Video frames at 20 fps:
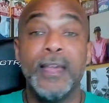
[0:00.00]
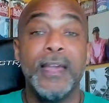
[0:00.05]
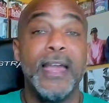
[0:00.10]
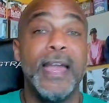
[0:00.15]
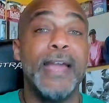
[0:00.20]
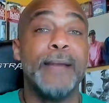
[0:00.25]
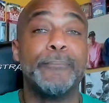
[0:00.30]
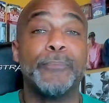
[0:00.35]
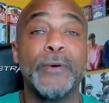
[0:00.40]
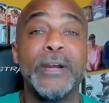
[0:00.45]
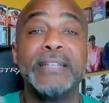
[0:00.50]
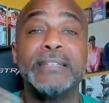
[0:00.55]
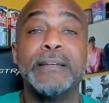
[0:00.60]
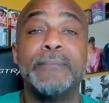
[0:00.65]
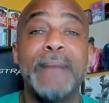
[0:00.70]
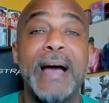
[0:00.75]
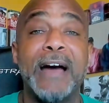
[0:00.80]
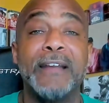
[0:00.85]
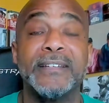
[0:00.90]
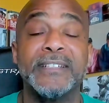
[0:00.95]
and bring them
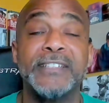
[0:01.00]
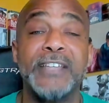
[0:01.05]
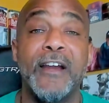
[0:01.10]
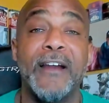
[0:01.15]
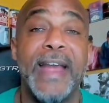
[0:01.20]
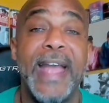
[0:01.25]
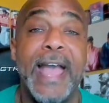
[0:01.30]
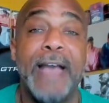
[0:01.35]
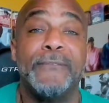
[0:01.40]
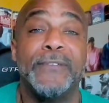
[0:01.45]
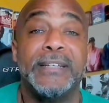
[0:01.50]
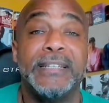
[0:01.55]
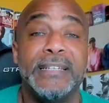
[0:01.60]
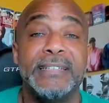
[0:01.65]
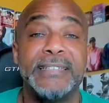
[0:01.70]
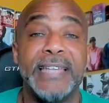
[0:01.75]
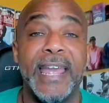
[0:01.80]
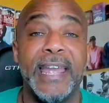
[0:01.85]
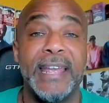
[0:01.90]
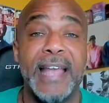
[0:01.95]
out and start having these
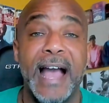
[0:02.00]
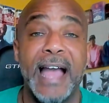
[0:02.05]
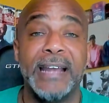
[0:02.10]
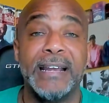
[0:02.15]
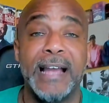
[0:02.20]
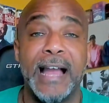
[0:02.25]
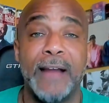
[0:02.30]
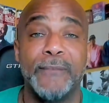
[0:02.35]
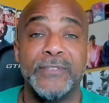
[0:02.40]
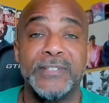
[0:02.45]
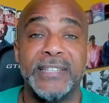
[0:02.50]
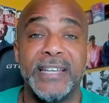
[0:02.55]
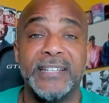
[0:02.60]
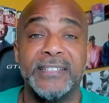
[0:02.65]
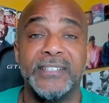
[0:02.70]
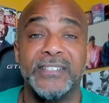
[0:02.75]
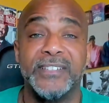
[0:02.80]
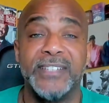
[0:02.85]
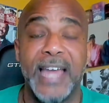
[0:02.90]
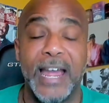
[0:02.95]
AI
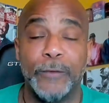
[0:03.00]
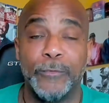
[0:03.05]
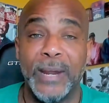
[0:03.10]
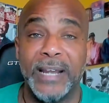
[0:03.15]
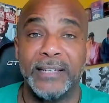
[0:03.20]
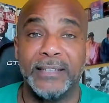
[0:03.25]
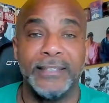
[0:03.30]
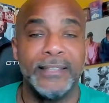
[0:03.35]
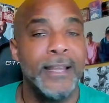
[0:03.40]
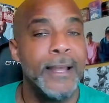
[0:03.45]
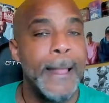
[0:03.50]
conversations directly.